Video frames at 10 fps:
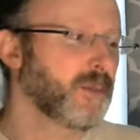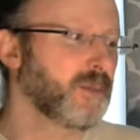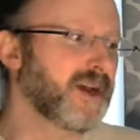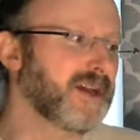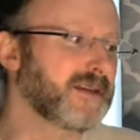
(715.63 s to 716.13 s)

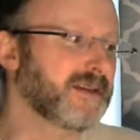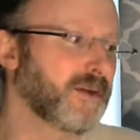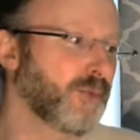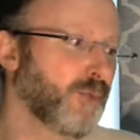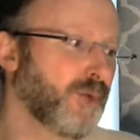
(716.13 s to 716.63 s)
But
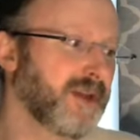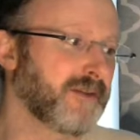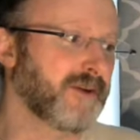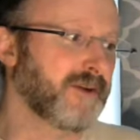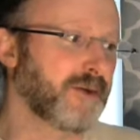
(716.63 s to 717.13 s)

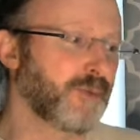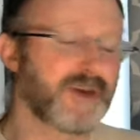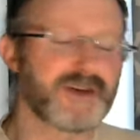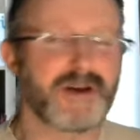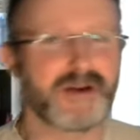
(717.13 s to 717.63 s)
whenever
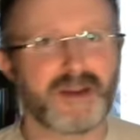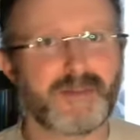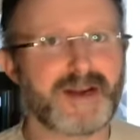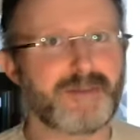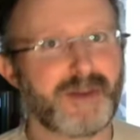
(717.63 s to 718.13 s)
we are talking
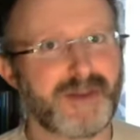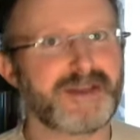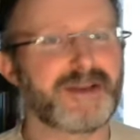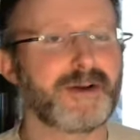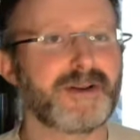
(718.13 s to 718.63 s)
about
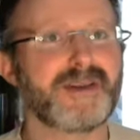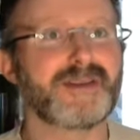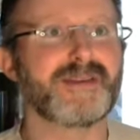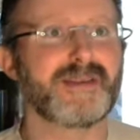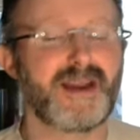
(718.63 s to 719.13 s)
implementing all
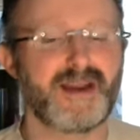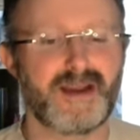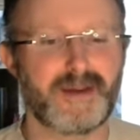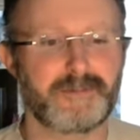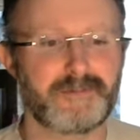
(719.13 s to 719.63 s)
these
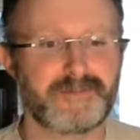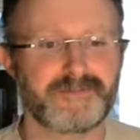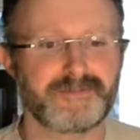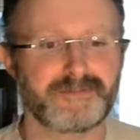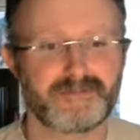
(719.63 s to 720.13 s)
um,
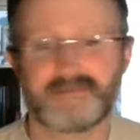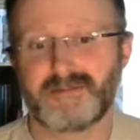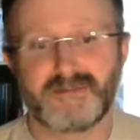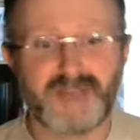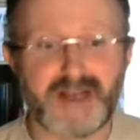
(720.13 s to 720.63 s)

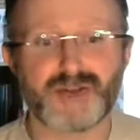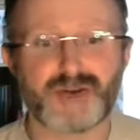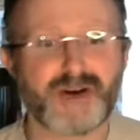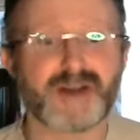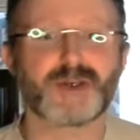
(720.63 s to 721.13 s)
data
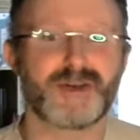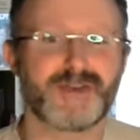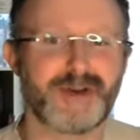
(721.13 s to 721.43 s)
structures and